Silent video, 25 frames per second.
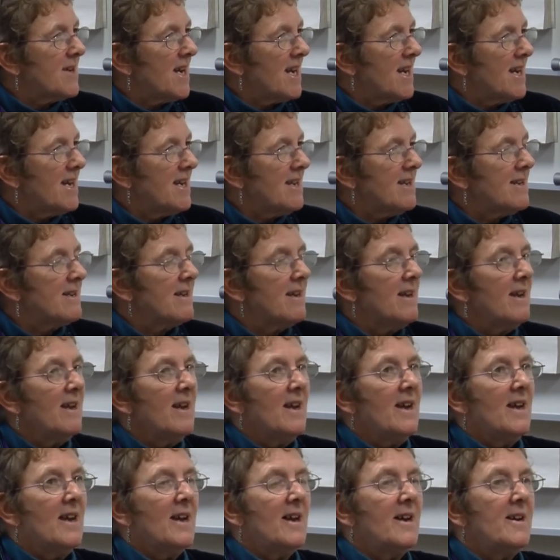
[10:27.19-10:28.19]

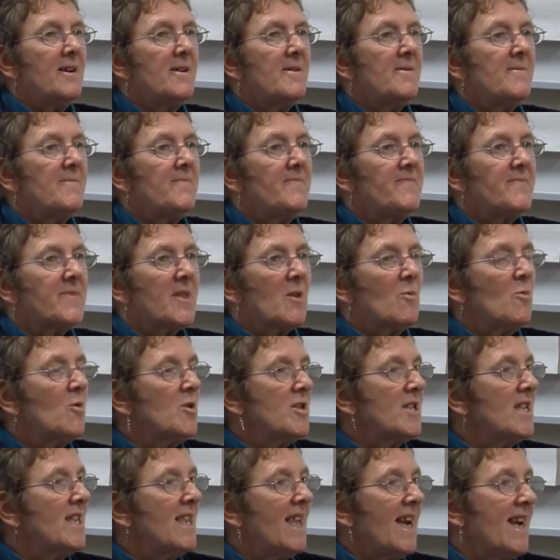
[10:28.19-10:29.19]
Yeah.
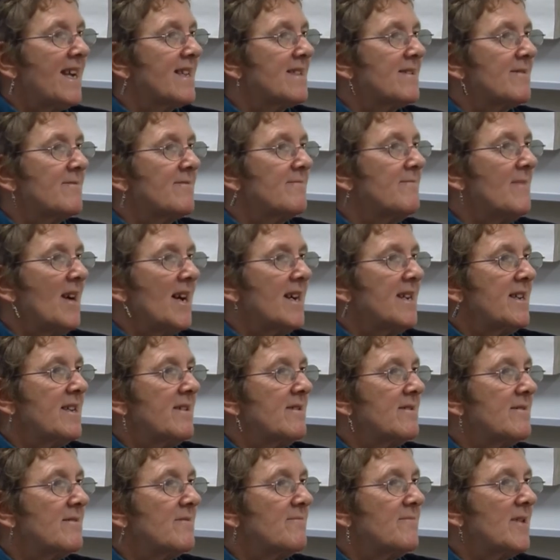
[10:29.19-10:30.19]
Wouldn't let my
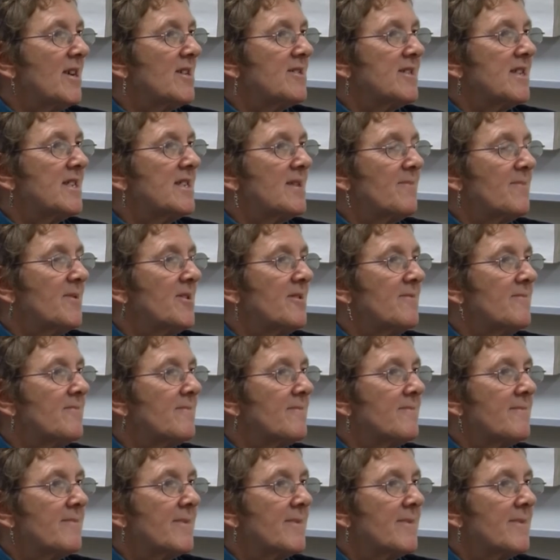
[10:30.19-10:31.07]
participant